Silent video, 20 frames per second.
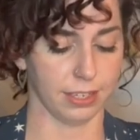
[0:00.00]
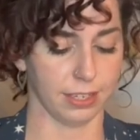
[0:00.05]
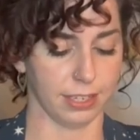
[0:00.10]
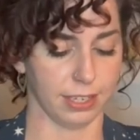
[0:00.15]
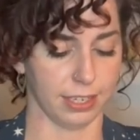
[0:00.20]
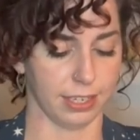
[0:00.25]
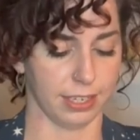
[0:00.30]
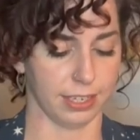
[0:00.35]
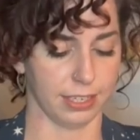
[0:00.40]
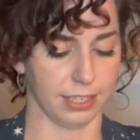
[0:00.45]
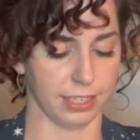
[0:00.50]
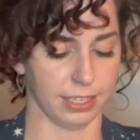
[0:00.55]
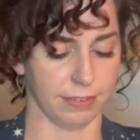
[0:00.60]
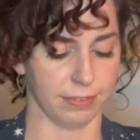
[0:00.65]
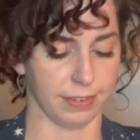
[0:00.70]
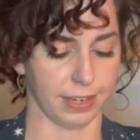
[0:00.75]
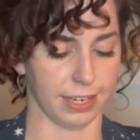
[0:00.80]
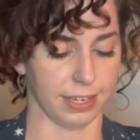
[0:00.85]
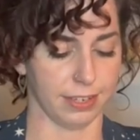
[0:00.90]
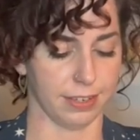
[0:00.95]
And if
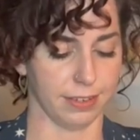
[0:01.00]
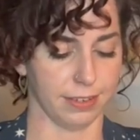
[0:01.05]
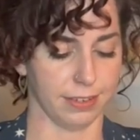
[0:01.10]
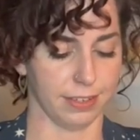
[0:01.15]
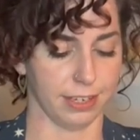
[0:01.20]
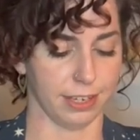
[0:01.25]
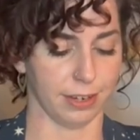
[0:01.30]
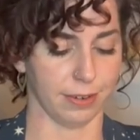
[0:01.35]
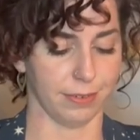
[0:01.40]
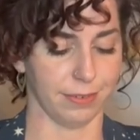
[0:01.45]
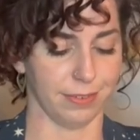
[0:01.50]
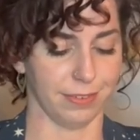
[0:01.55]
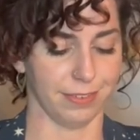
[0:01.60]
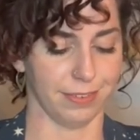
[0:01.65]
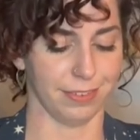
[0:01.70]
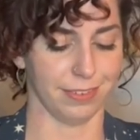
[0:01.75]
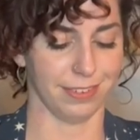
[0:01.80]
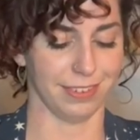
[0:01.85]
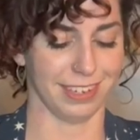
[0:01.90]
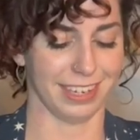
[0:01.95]
you know,
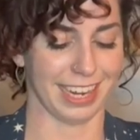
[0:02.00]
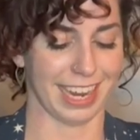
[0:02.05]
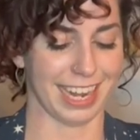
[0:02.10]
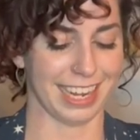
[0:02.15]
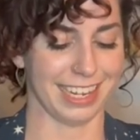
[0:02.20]
I